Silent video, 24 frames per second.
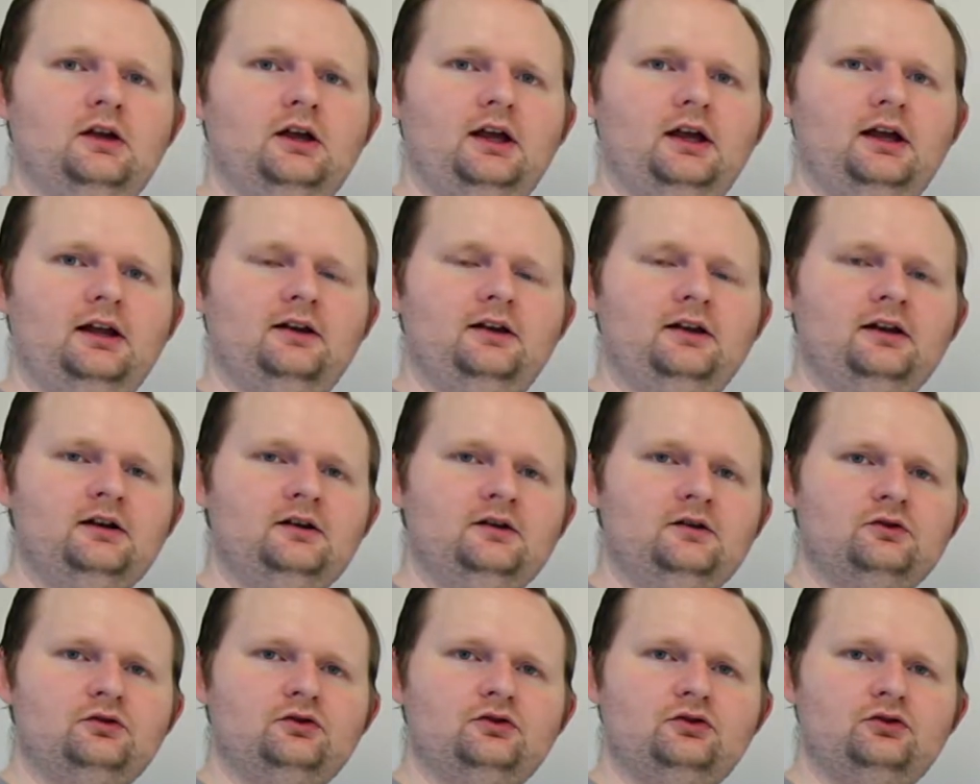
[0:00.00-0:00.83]
And
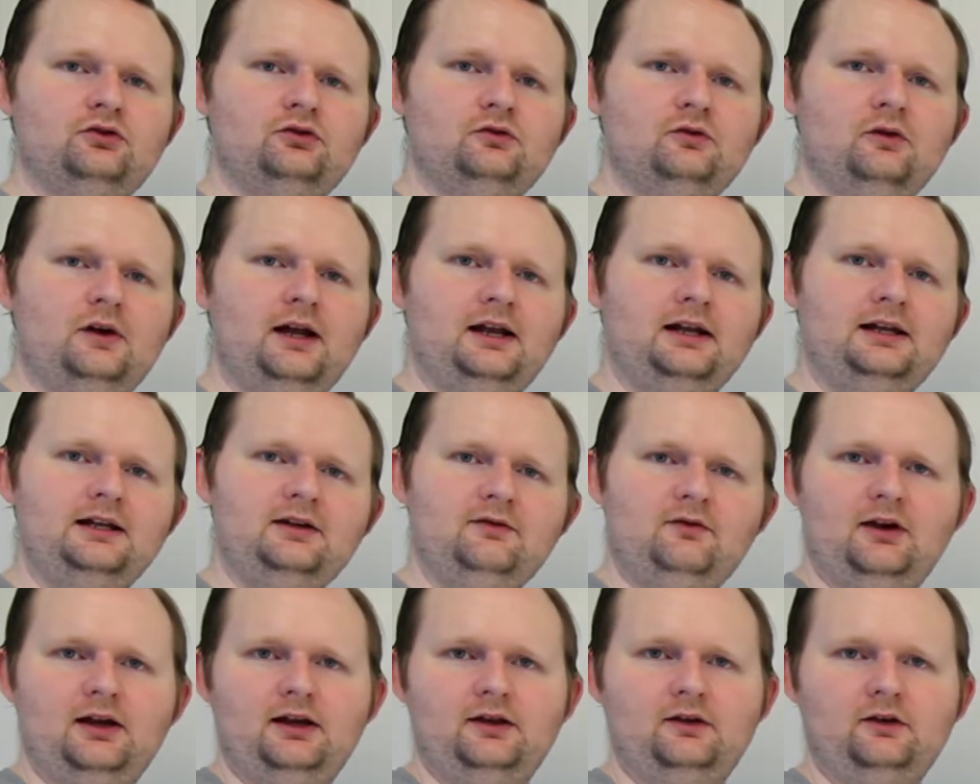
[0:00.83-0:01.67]
then to
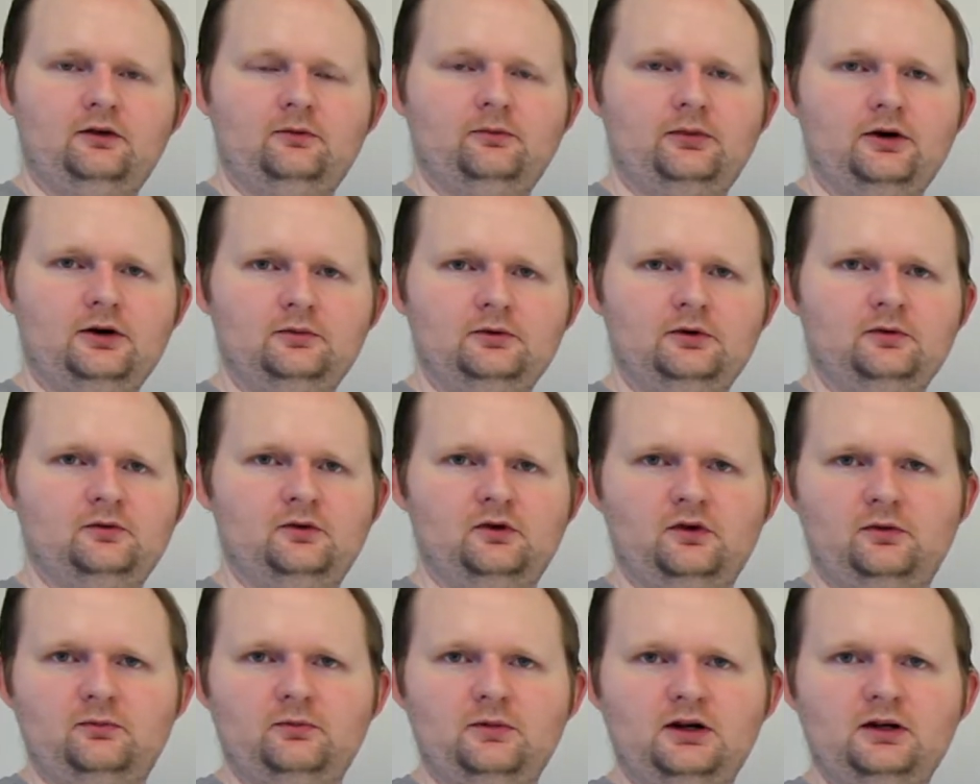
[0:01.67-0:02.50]
alleviate this problem
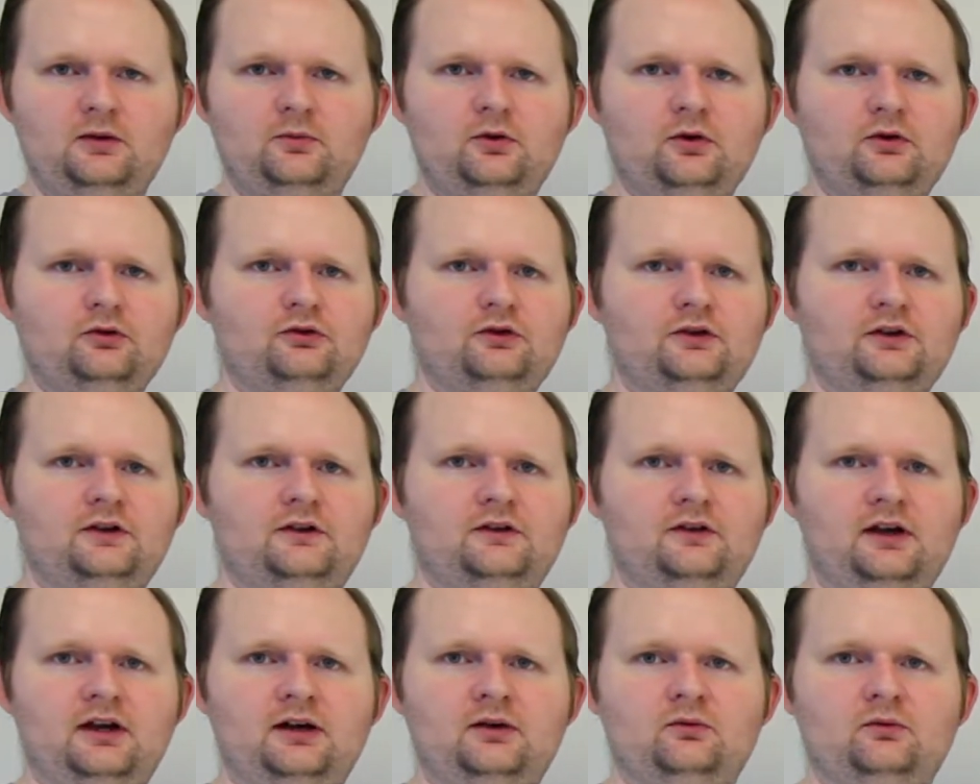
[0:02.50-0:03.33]
with many
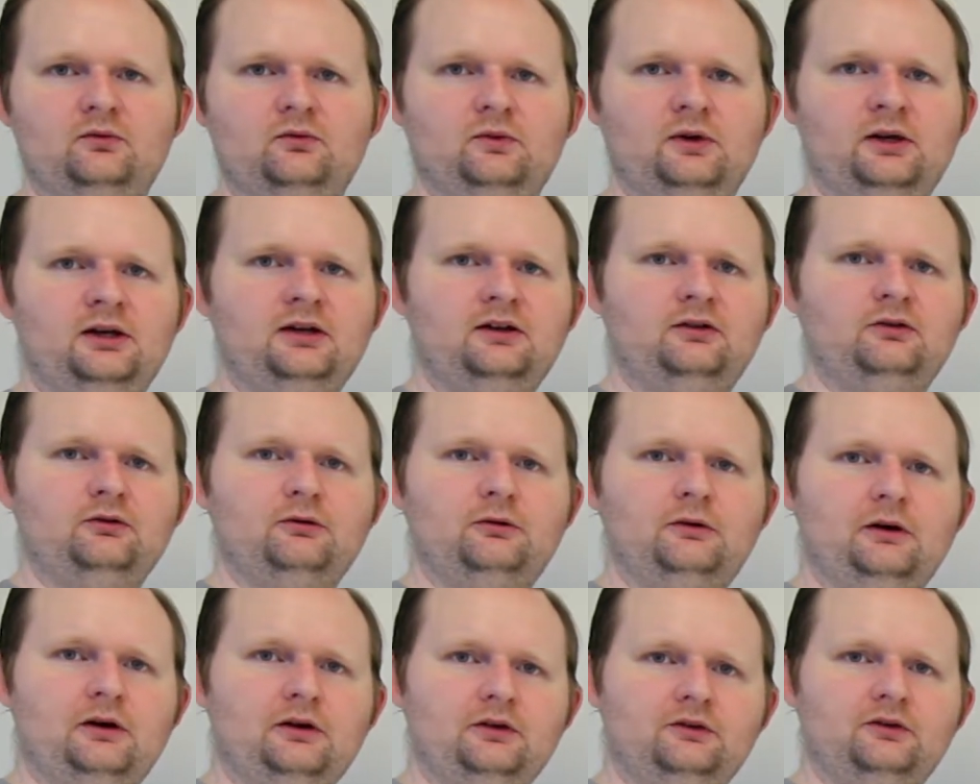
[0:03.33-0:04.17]
post-its and we need to
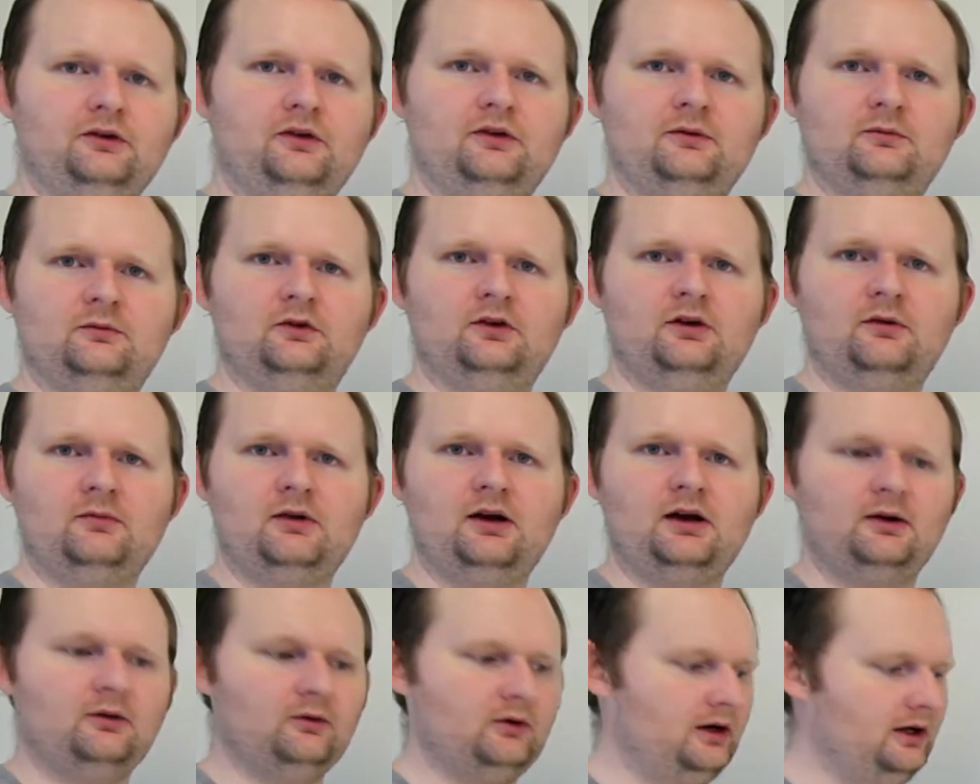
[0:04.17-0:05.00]
cluster them
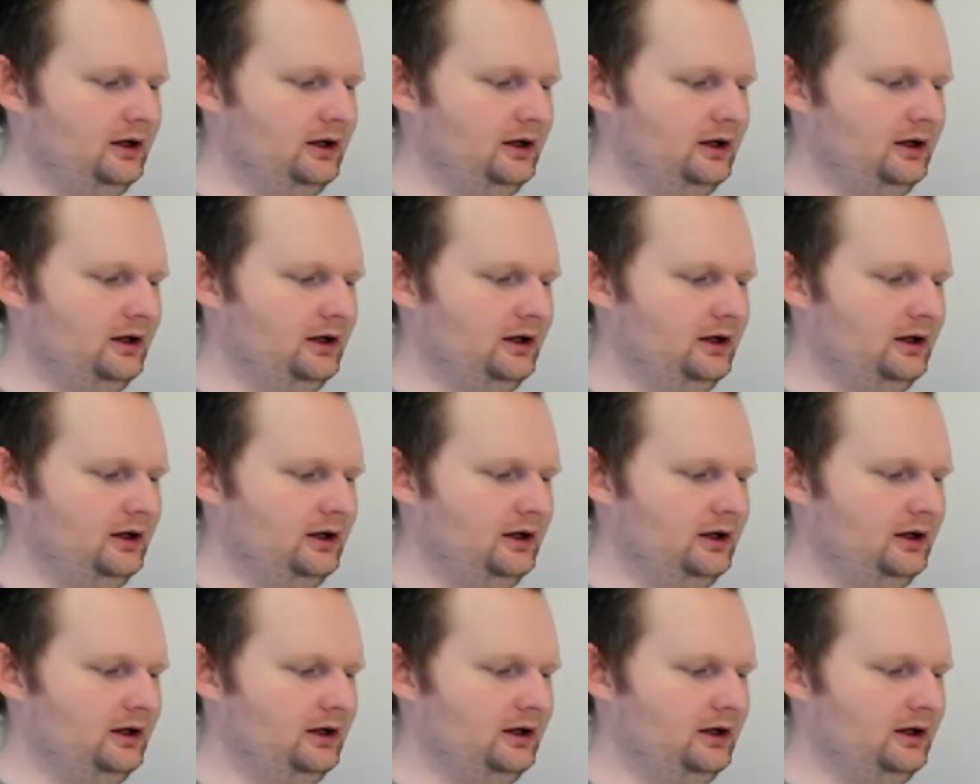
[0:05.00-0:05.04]
somehow,